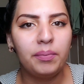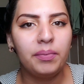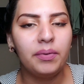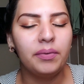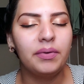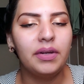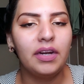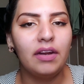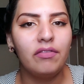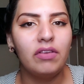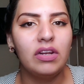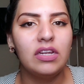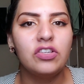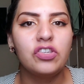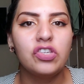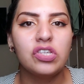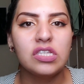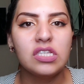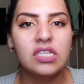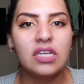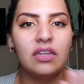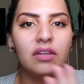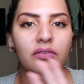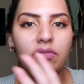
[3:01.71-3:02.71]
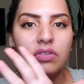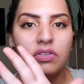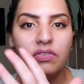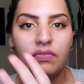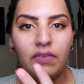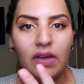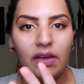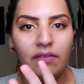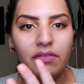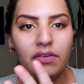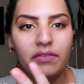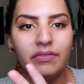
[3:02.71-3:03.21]
but whatever, let's just say there was
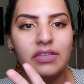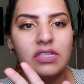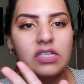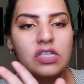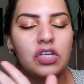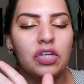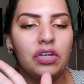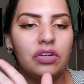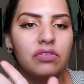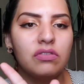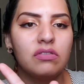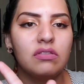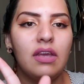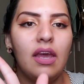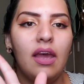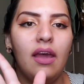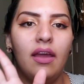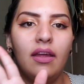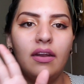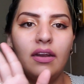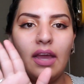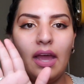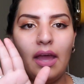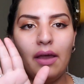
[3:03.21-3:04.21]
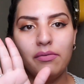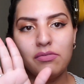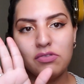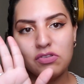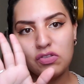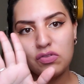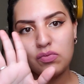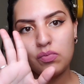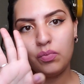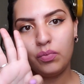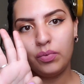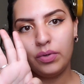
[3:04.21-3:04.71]
5 of us girls, and I
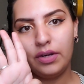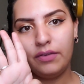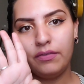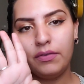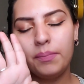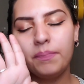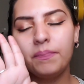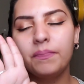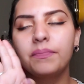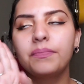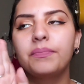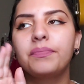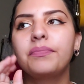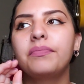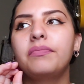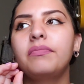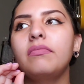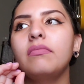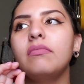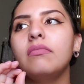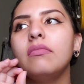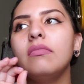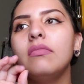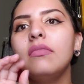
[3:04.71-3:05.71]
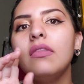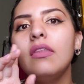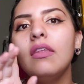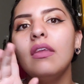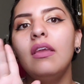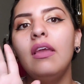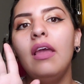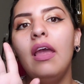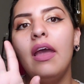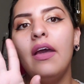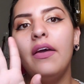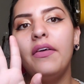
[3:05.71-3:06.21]
was one of them.
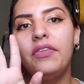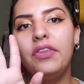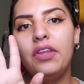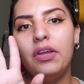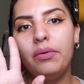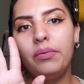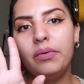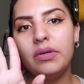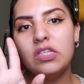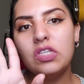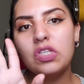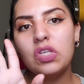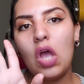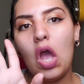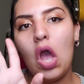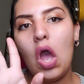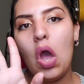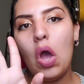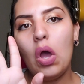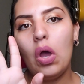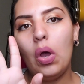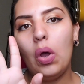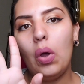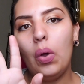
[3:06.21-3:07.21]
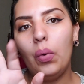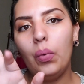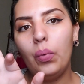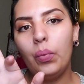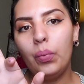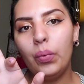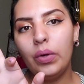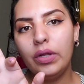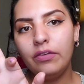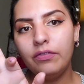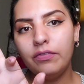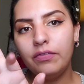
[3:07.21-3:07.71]
There was
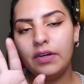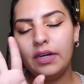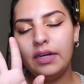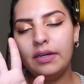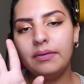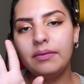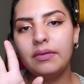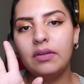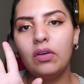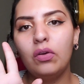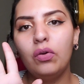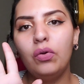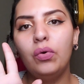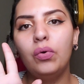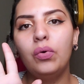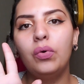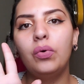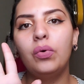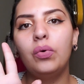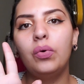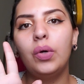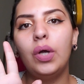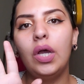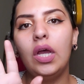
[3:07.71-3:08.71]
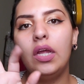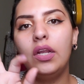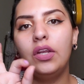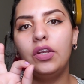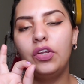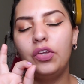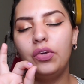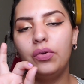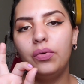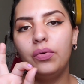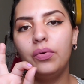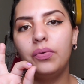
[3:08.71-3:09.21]
one friend who
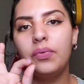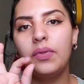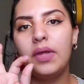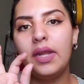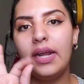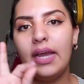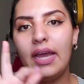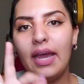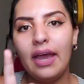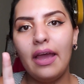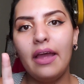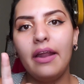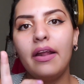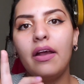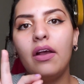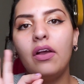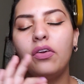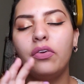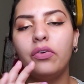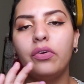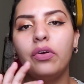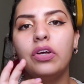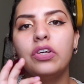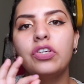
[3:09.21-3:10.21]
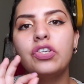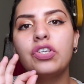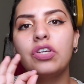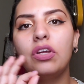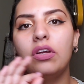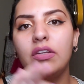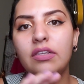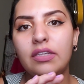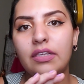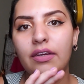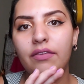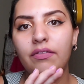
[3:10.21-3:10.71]
knew that I had a crush
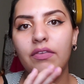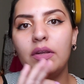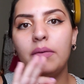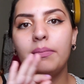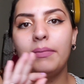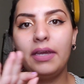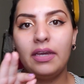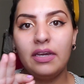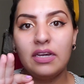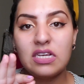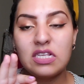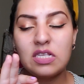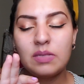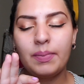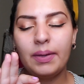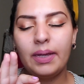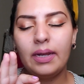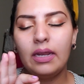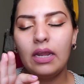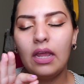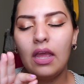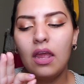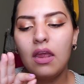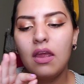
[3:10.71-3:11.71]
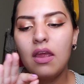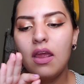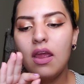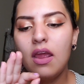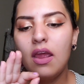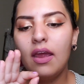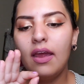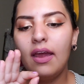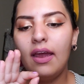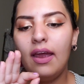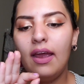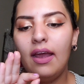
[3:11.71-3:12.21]
on David, my husband,
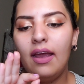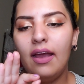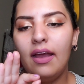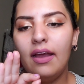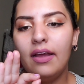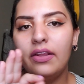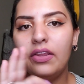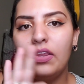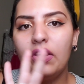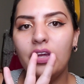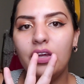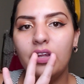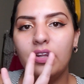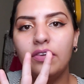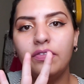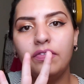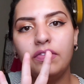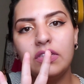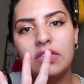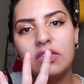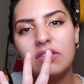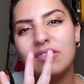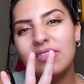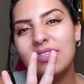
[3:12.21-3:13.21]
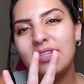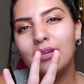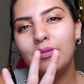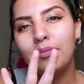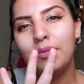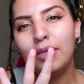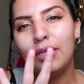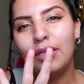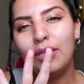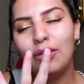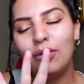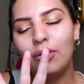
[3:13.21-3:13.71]
and the other friends didn't
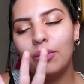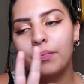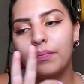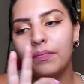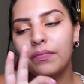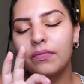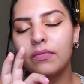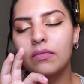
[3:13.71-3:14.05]
really know.